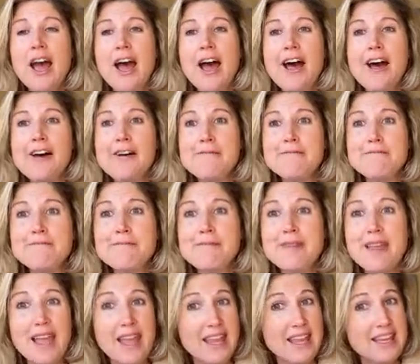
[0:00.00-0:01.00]

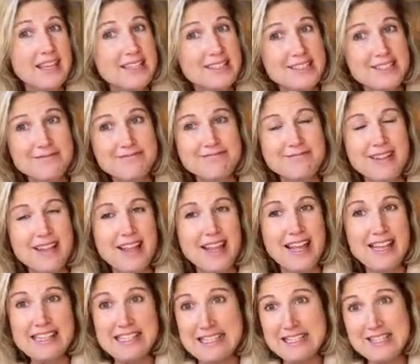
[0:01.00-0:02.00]
And
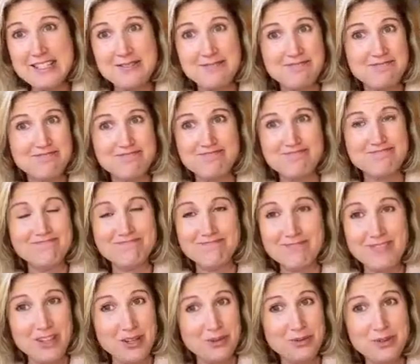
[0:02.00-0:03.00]

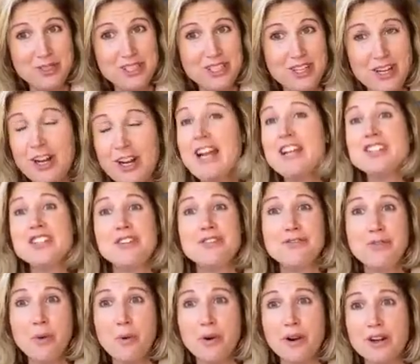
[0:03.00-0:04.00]
they're really, or actually
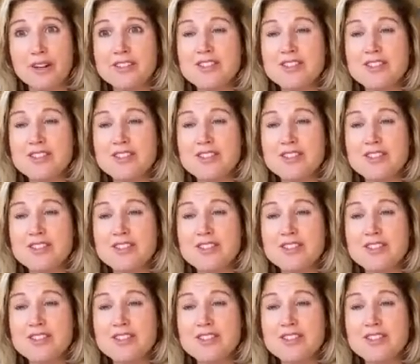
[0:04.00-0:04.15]
4.